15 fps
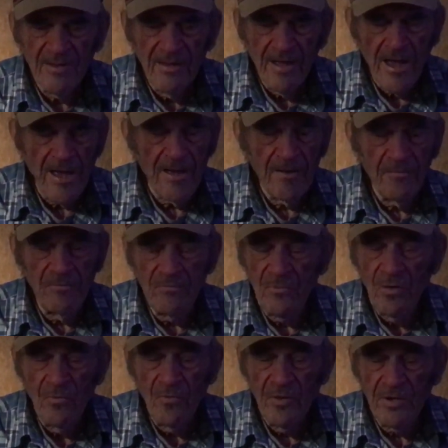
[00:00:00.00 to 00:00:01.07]
And
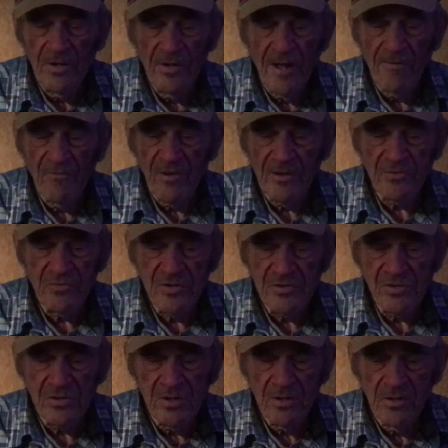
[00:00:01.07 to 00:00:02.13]
we didn't have
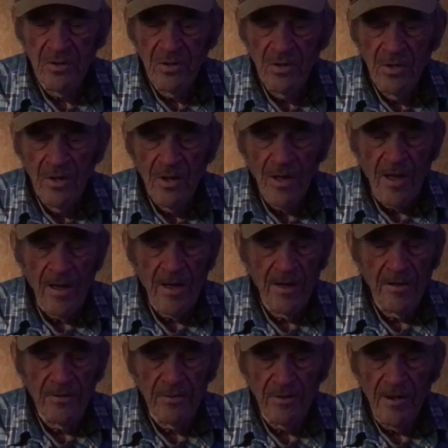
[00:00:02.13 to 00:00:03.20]
electricity,
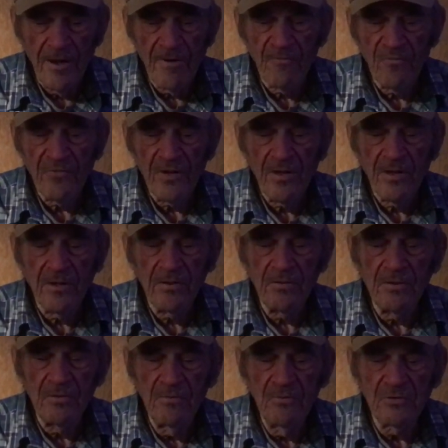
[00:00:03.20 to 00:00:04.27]
and everything
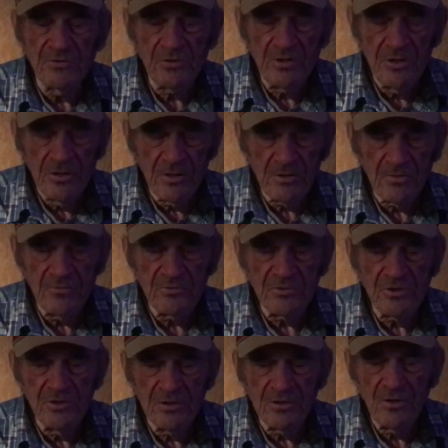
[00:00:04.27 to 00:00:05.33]
was
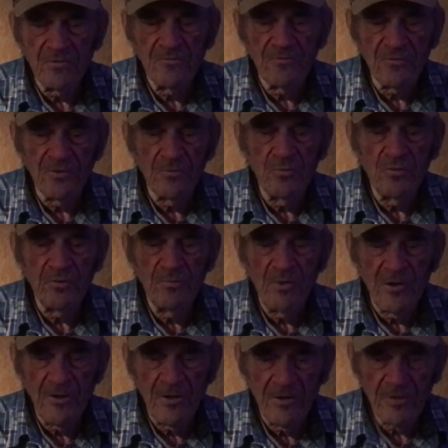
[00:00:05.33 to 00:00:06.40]
cooked over a
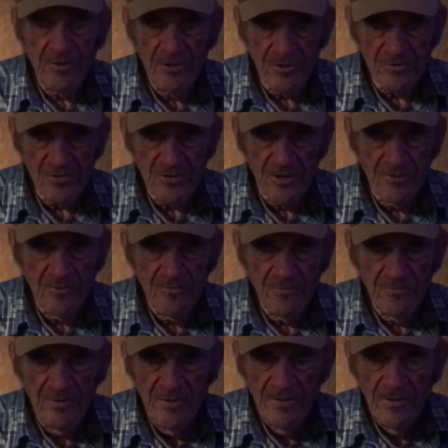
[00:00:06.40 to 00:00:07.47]
wood-burning cook stove.
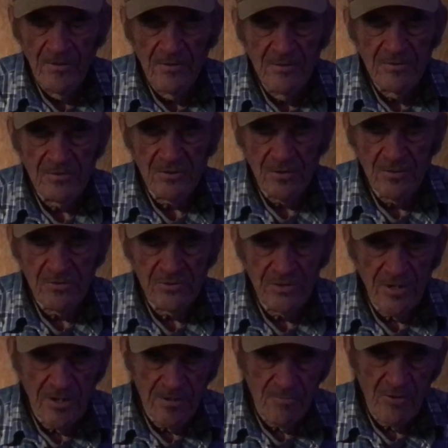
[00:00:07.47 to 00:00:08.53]
So she
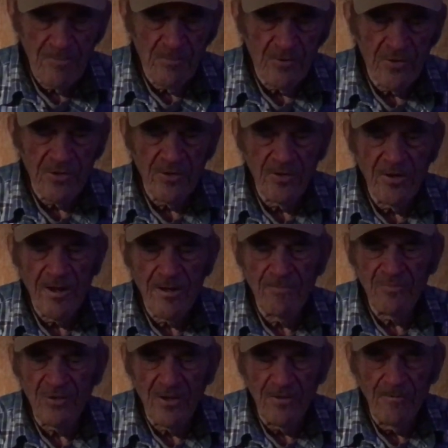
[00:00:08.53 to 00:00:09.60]
had to be pretty adept
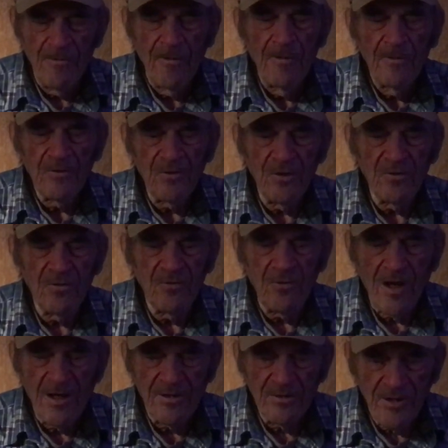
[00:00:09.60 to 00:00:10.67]
at getting the
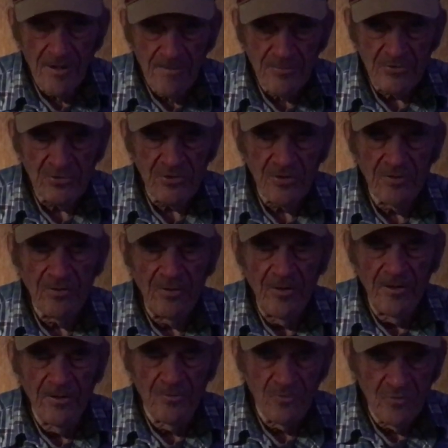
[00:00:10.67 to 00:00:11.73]
right temperature
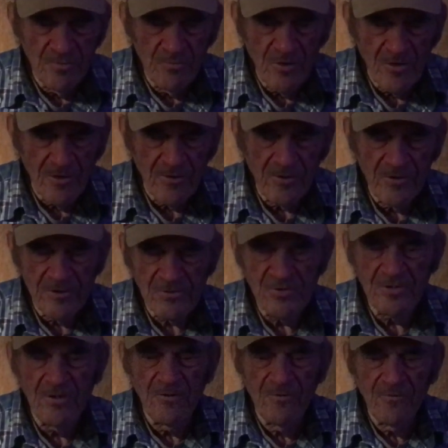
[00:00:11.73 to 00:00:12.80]
in a wood-burning cook
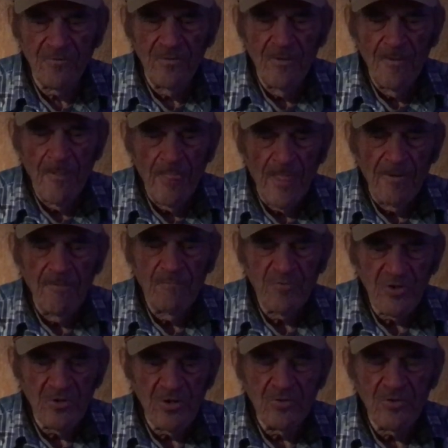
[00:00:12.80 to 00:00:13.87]
stove to
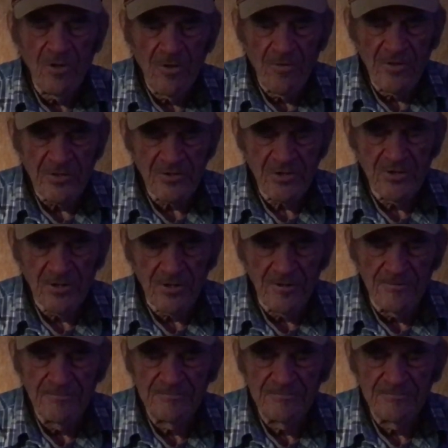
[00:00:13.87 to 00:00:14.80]
do all this cooking.